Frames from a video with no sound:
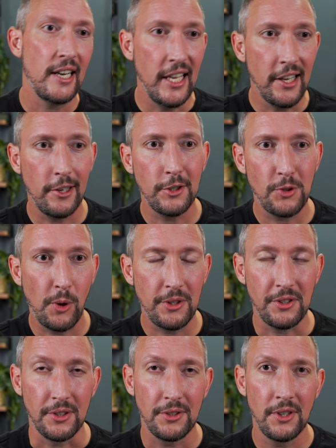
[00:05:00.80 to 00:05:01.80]
in our
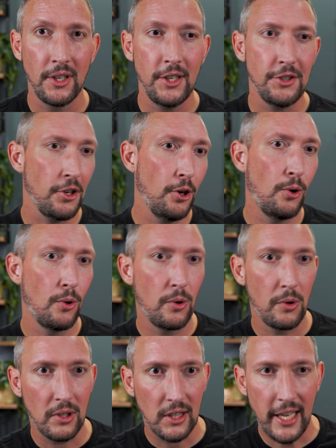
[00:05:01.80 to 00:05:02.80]
sources. So
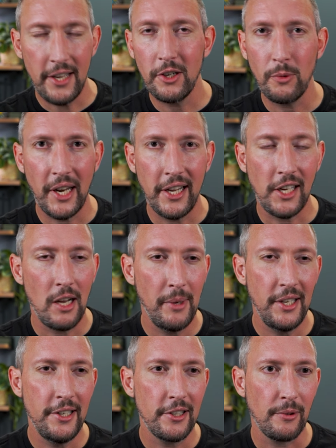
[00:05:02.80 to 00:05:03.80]
later when I come
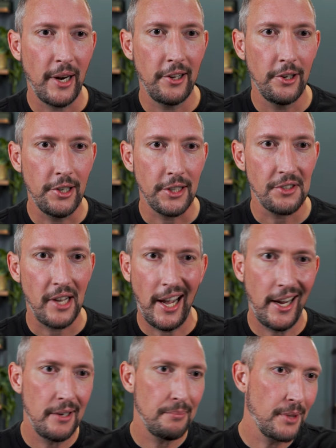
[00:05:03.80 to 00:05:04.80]
in here to write hooks,
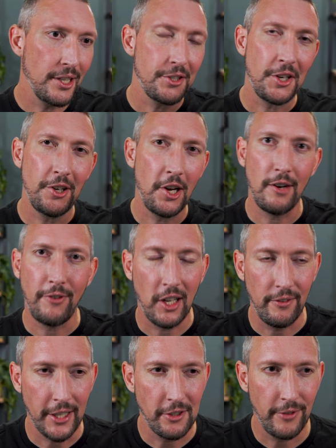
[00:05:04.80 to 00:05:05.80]
I'm going to turn off all
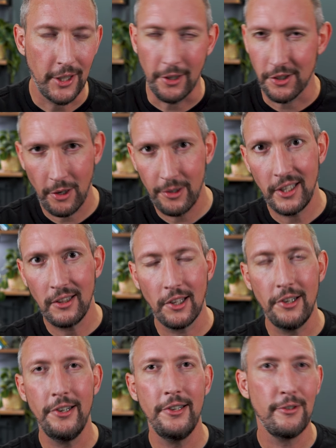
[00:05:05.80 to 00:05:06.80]
of Ed's videos. I already
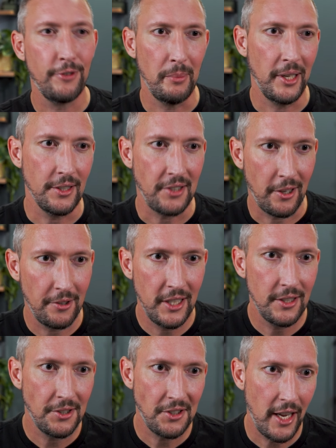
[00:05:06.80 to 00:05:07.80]
learned from his. I don't
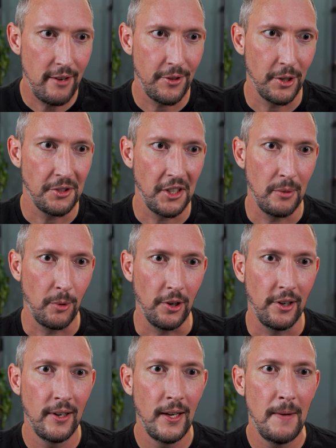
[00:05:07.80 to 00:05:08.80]
need to save those
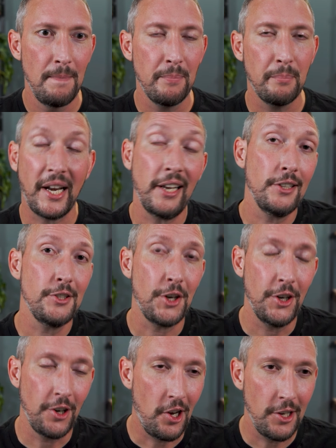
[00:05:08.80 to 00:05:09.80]
anymore. But I can
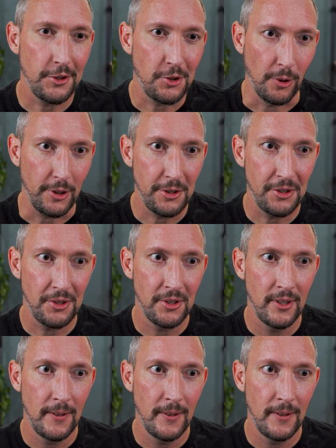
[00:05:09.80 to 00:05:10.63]
turn on a source,